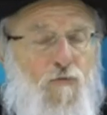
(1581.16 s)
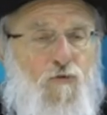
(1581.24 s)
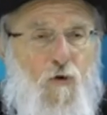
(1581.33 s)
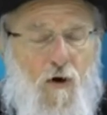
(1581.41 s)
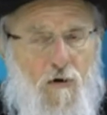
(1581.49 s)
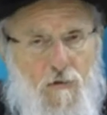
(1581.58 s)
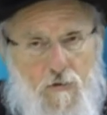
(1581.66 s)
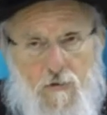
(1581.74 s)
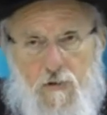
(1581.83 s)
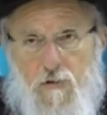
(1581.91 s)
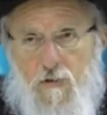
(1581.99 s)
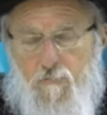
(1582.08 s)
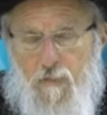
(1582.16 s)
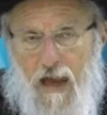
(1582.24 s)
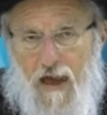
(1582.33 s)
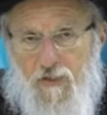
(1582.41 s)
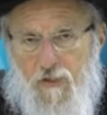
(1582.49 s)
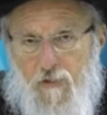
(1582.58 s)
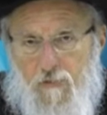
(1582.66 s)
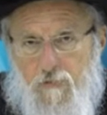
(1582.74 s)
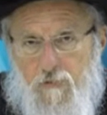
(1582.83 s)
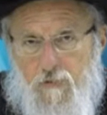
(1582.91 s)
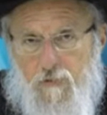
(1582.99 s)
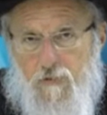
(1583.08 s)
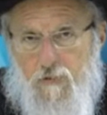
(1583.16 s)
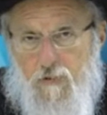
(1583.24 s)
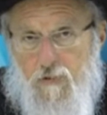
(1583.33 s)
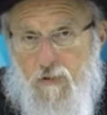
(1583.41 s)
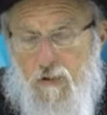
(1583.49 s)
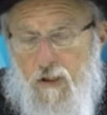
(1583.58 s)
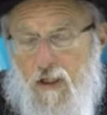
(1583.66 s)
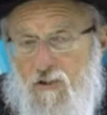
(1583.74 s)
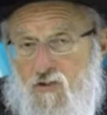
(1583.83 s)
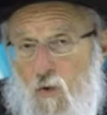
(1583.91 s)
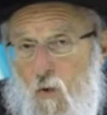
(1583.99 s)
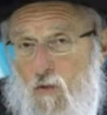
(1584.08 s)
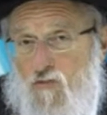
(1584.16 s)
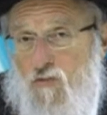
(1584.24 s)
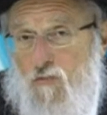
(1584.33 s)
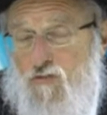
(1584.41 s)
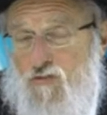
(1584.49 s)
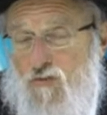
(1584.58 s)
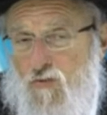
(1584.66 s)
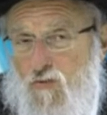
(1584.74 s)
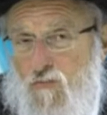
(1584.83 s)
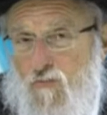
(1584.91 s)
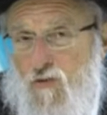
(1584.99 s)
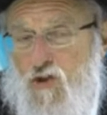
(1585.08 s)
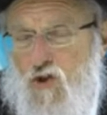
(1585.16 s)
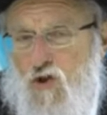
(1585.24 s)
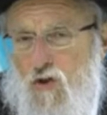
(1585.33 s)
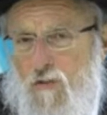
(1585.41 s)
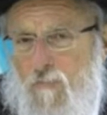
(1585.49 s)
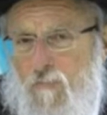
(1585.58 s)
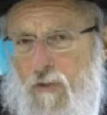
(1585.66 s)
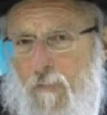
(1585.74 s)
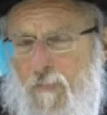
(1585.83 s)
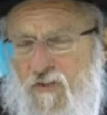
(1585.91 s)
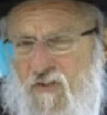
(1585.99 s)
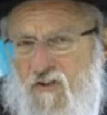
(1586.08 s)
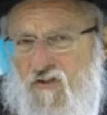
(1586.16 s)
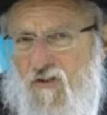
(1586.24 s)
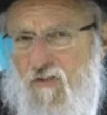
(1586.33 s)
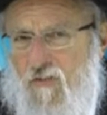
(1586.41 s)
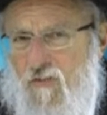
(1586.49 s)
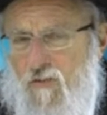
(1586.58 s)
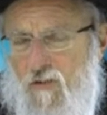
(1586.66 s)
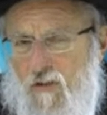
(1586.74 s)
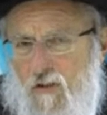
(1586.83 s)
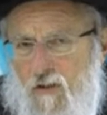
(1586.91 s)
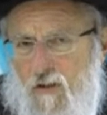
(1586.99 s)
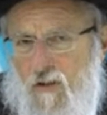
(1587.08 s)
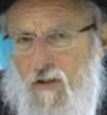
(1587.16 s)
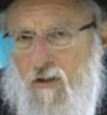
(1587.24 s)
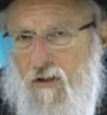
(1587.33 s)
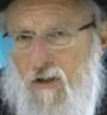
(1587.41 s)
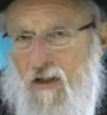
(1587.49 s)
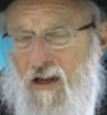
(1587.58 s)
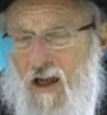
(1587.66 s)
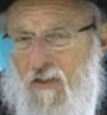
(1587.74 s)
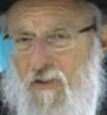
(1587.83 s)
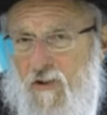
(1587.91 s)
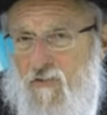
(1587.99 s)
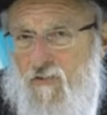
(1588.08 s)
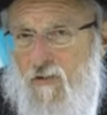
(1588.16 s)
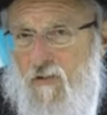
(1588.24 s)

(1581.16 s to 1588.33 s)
for math. It's also true for certain propositions in ethics.